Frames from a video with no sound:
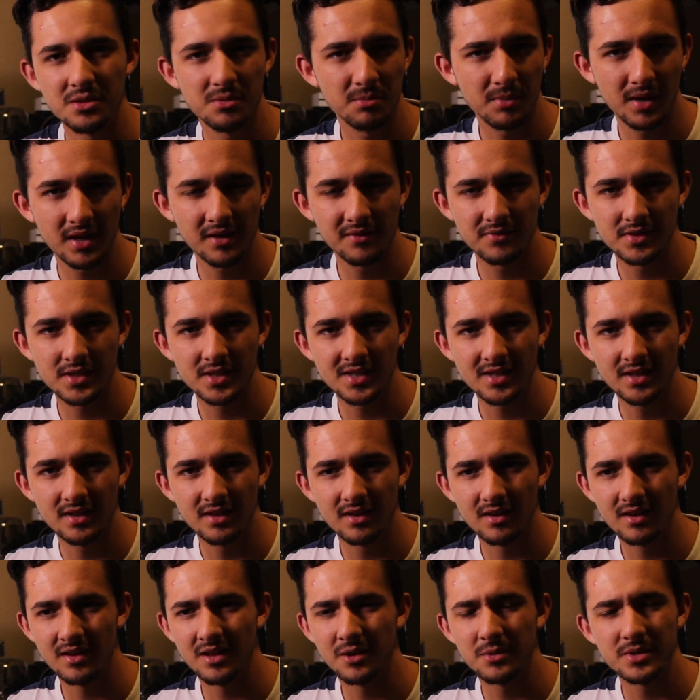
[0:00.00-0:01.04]
You might have
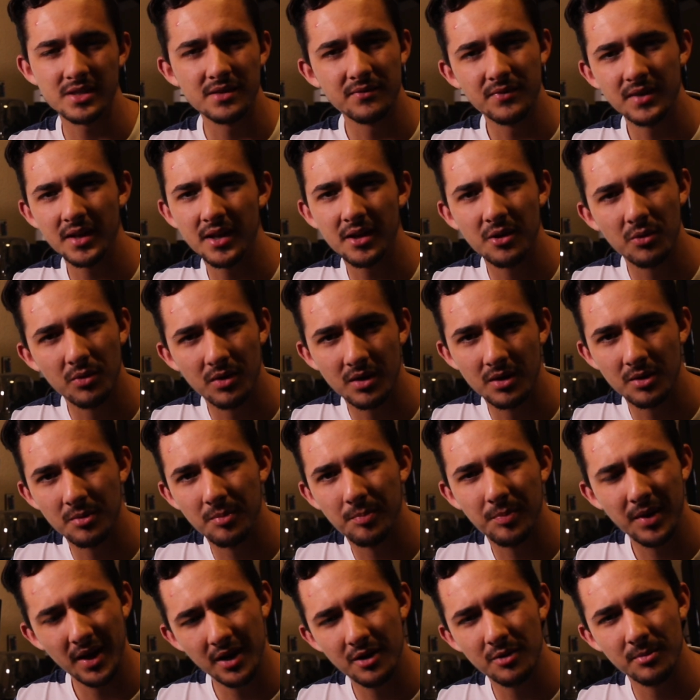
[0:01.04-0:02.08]
seen, there was a video
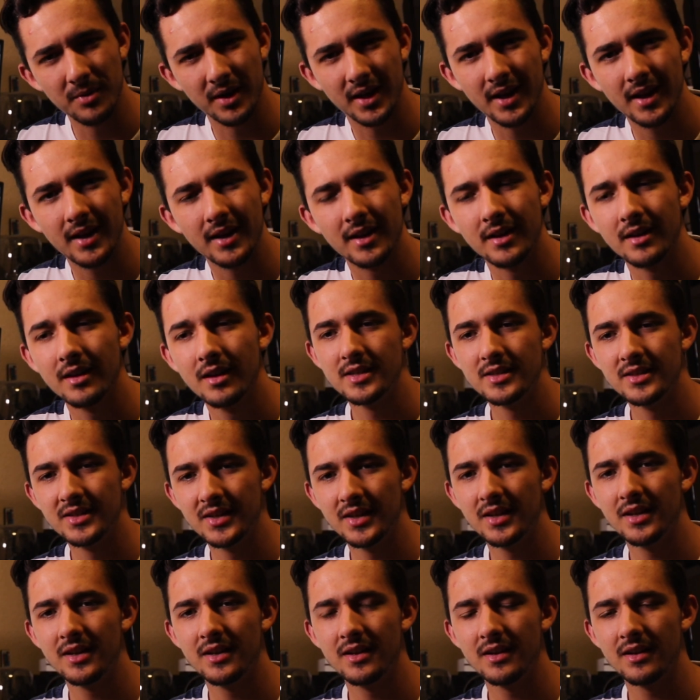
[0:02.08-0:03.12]
where Peter McKinnon
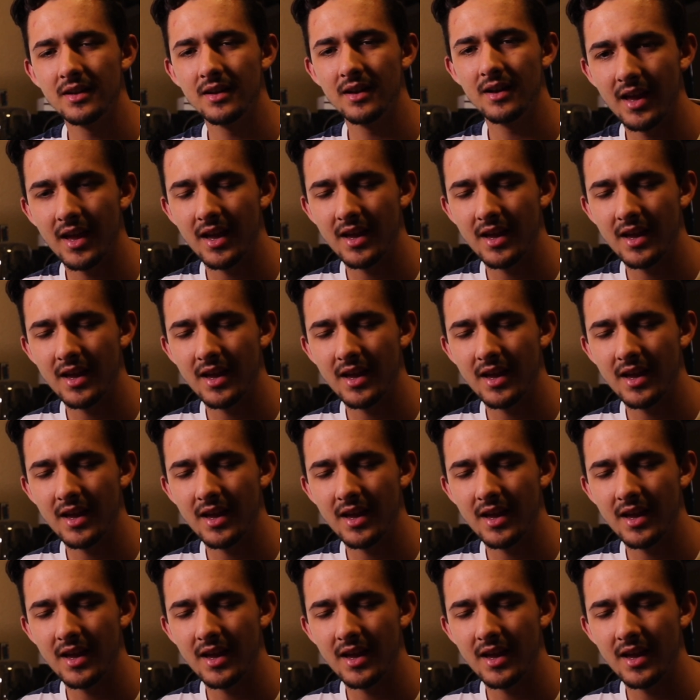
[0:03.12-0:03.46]
did